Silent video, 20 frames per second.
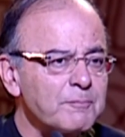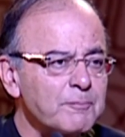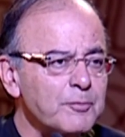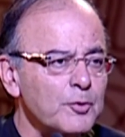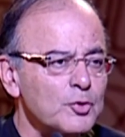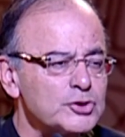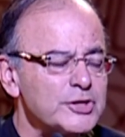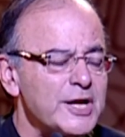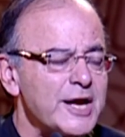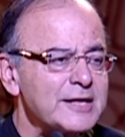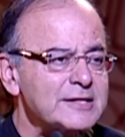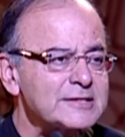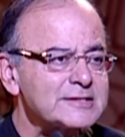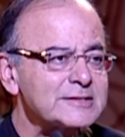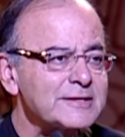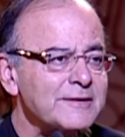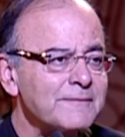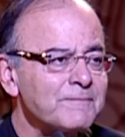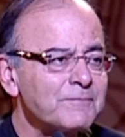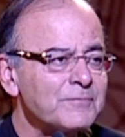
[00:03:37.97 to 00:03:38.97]

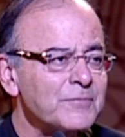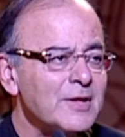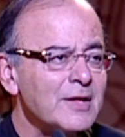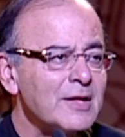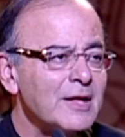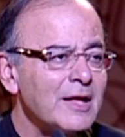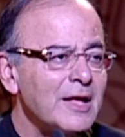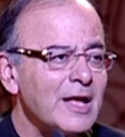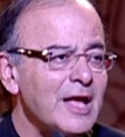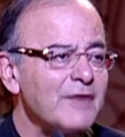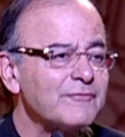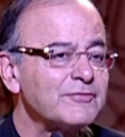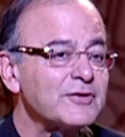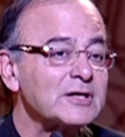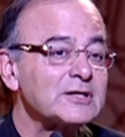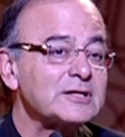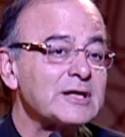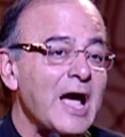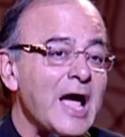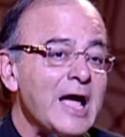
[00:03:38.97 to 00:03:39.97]
projects, if
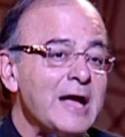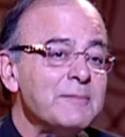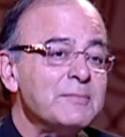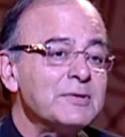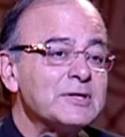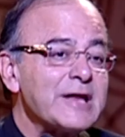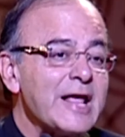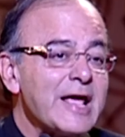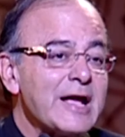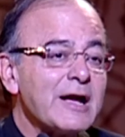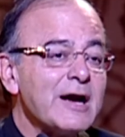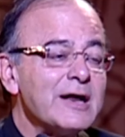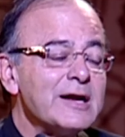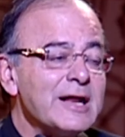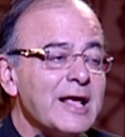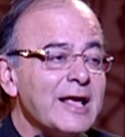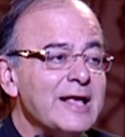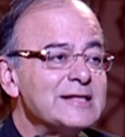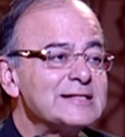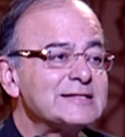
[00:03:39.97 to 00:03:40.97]
the time
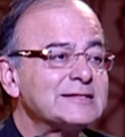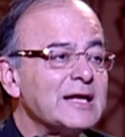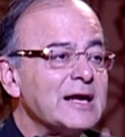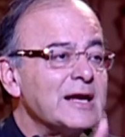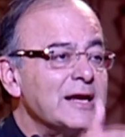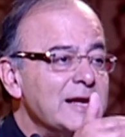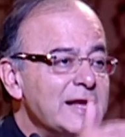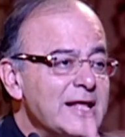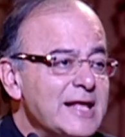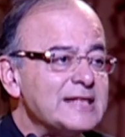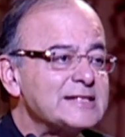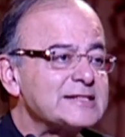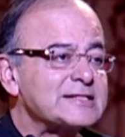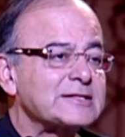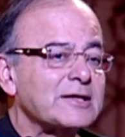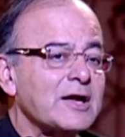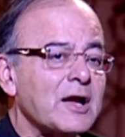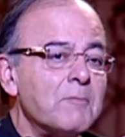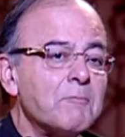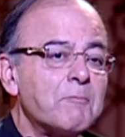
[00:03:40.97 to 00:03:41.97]
taken is the
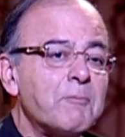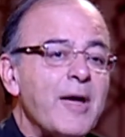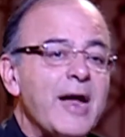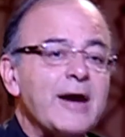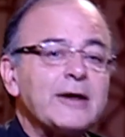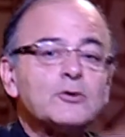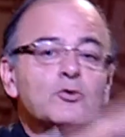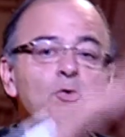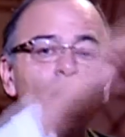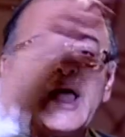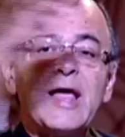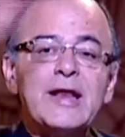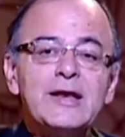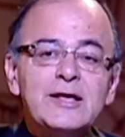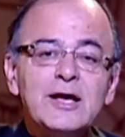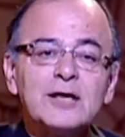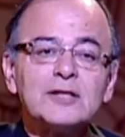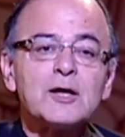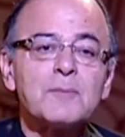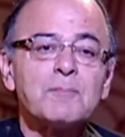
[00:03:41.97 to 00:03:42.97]
least compared to
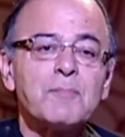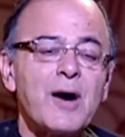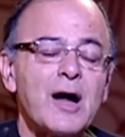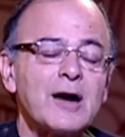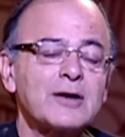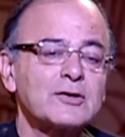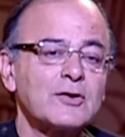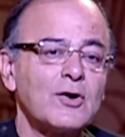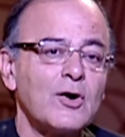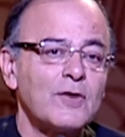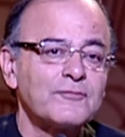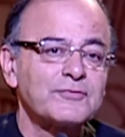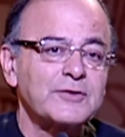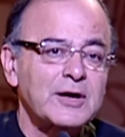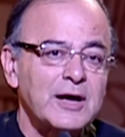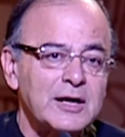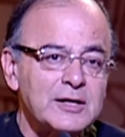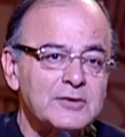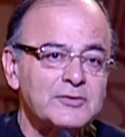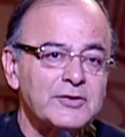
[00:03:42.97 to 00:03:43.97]
any other part of
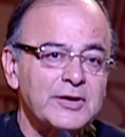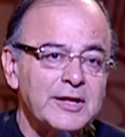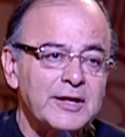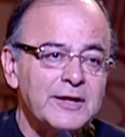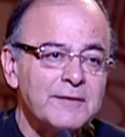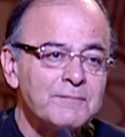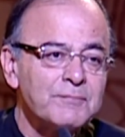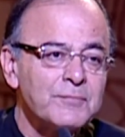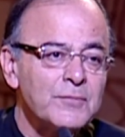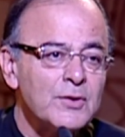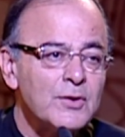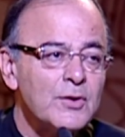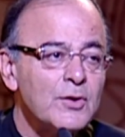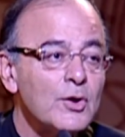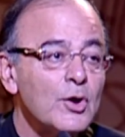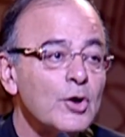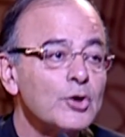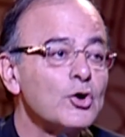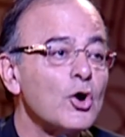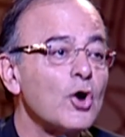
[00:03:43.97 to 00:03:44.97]
the country,
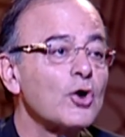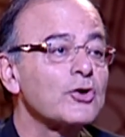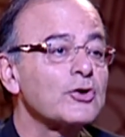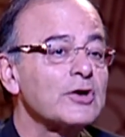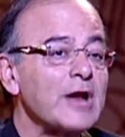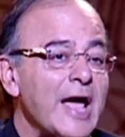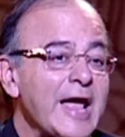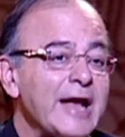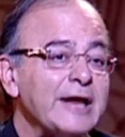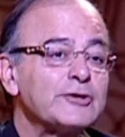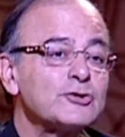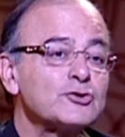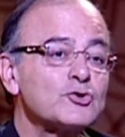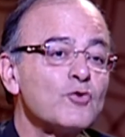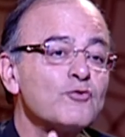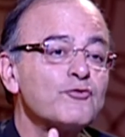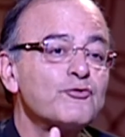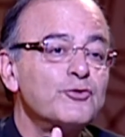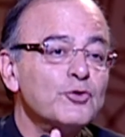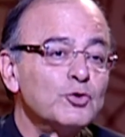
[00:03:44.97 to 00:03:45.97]
your right
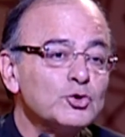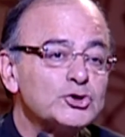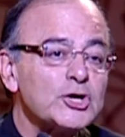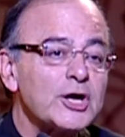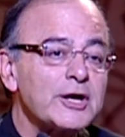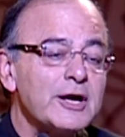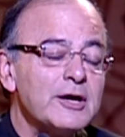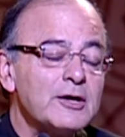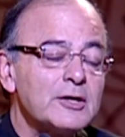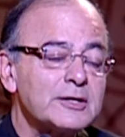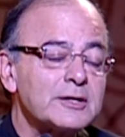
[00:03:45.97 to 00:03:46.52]
to future